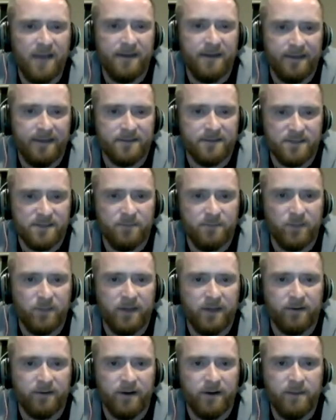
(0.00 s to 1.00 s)
it seemed
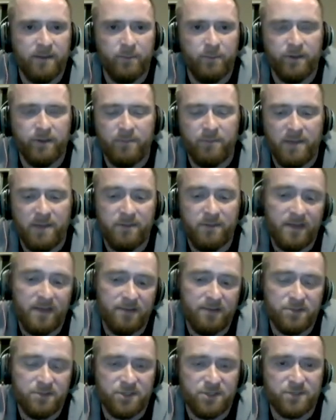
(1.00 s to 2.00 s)
like, right? But maybe that
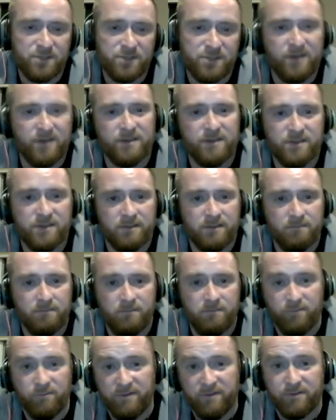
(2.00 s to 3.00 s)
was just because the
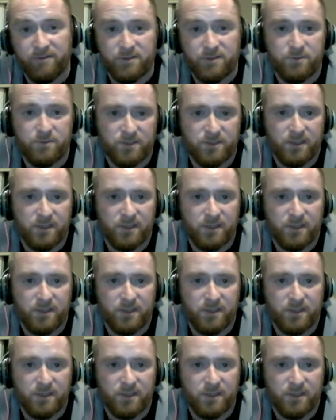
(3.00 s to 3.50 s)
Rivers was declining.